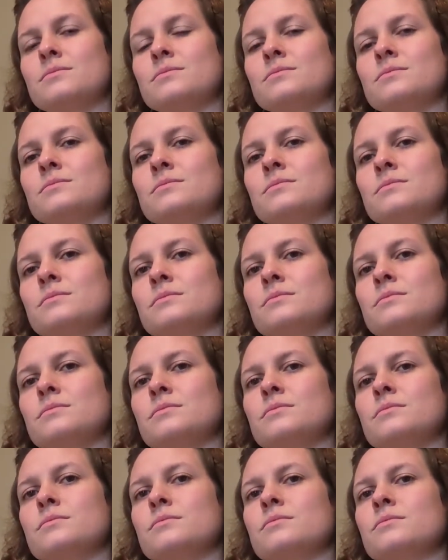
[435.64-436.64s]

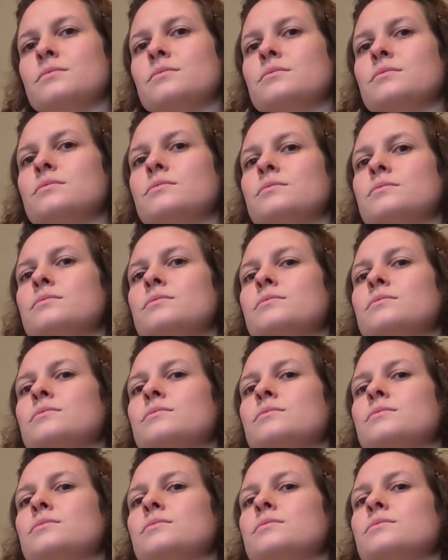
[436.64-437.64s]

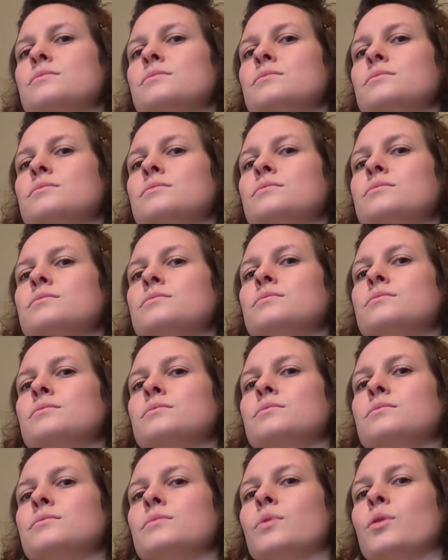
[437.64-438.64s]

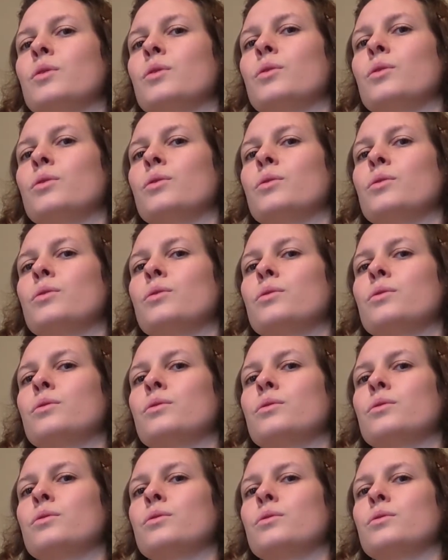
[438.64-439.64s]

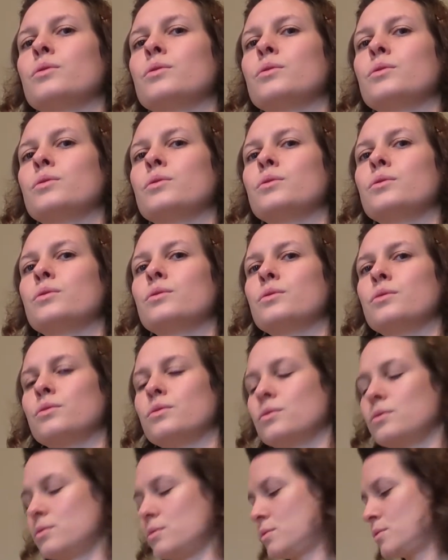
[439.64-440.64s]

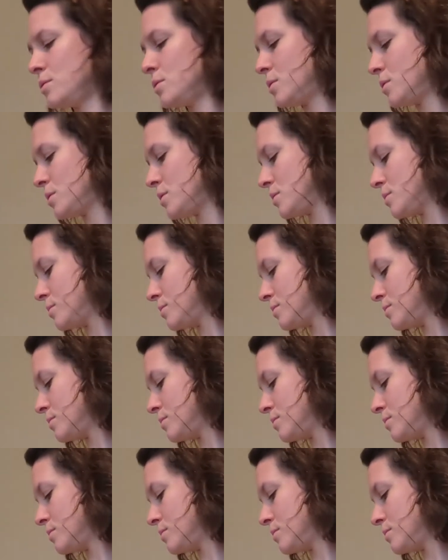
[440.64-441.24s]
No one is speaking in this clip.